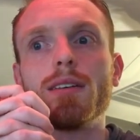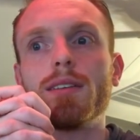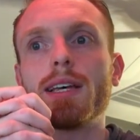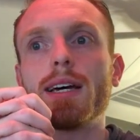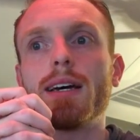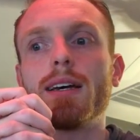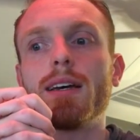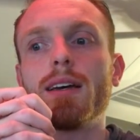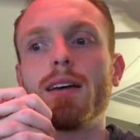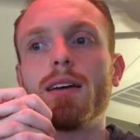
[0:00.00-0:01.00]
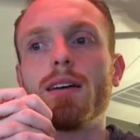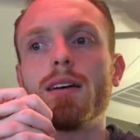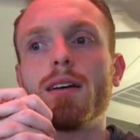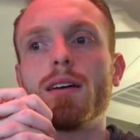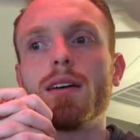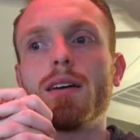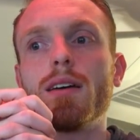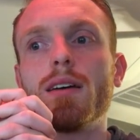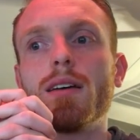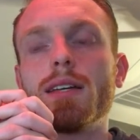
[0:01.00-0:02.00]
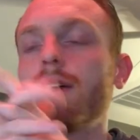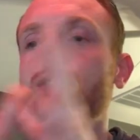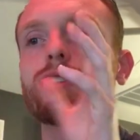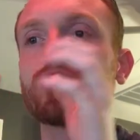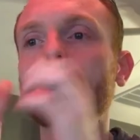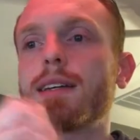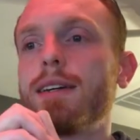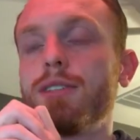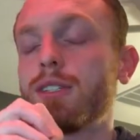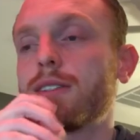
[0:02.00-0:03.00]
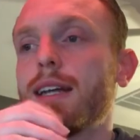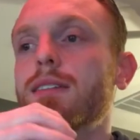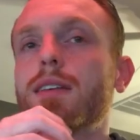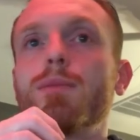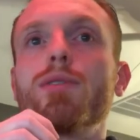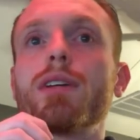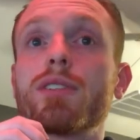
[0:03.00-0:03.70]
that it was just an excellent movie.